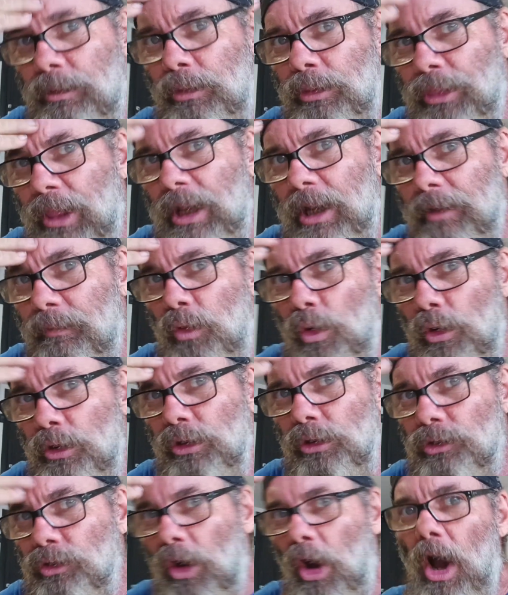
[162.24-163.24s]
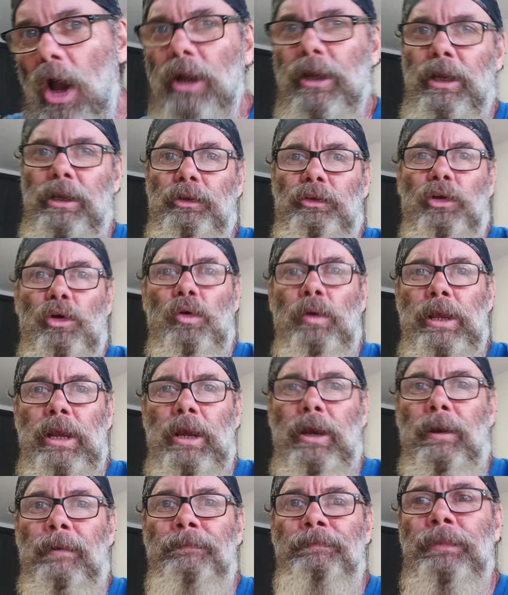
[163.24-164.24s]
Think of who you're talking to
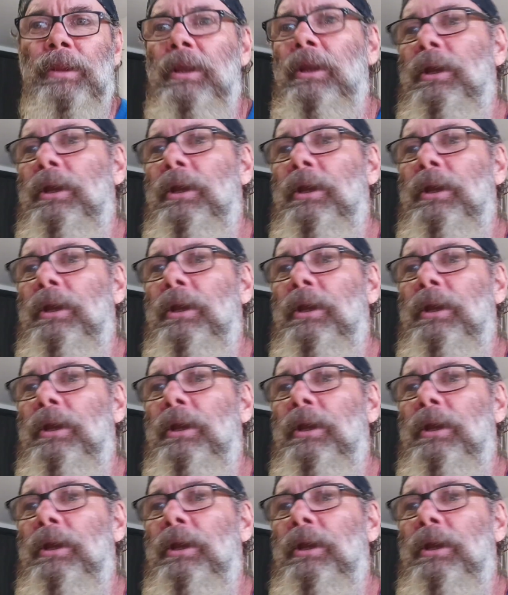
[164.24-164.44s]
here.